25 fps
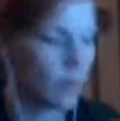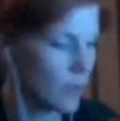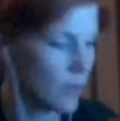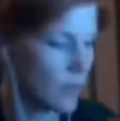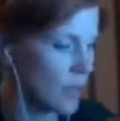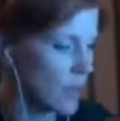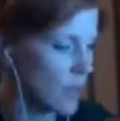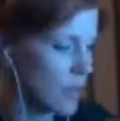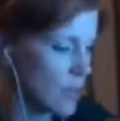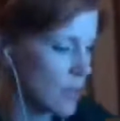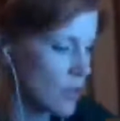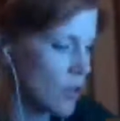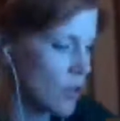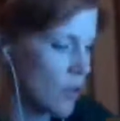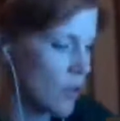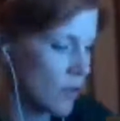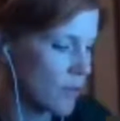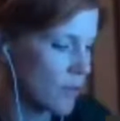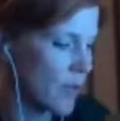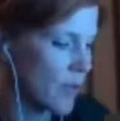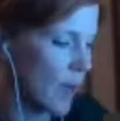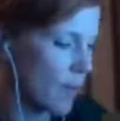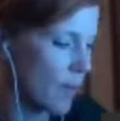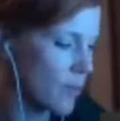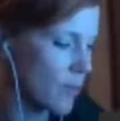Yeah, this curve,
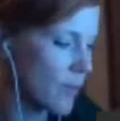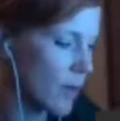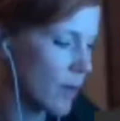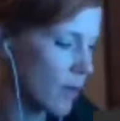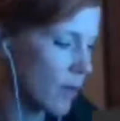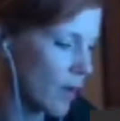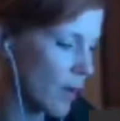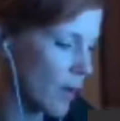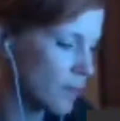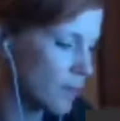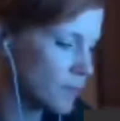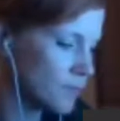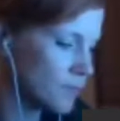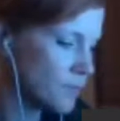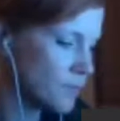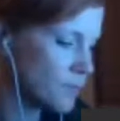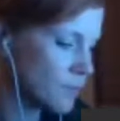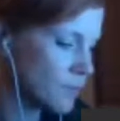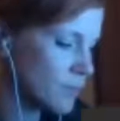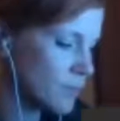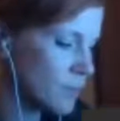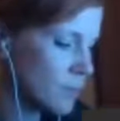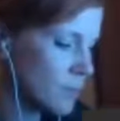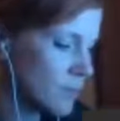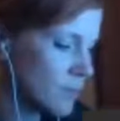yeah. Okay.
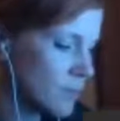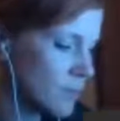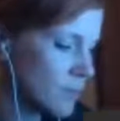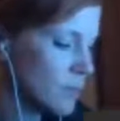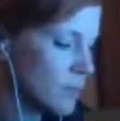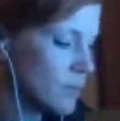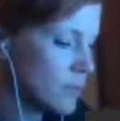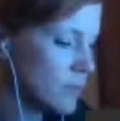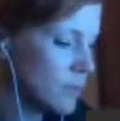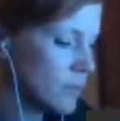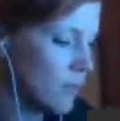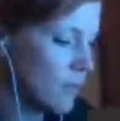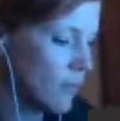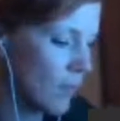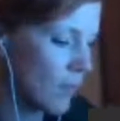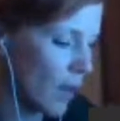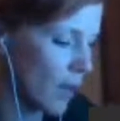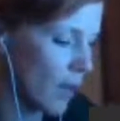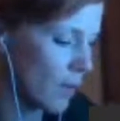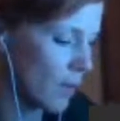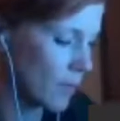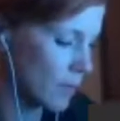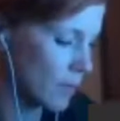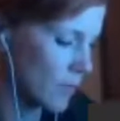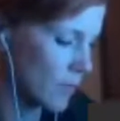
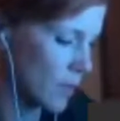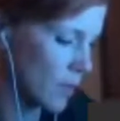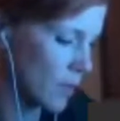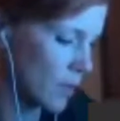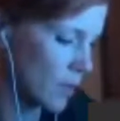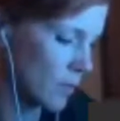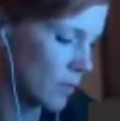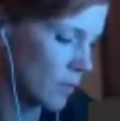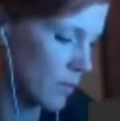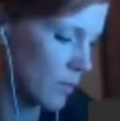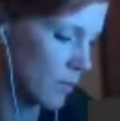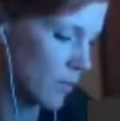Okay, good.